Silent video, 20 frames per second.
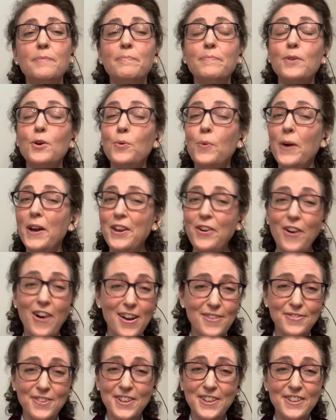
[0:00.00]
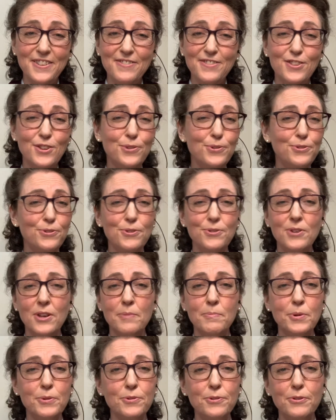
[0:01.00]
Quite often, those two
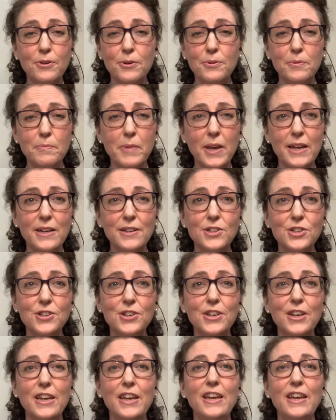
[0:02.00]
numbers don't match.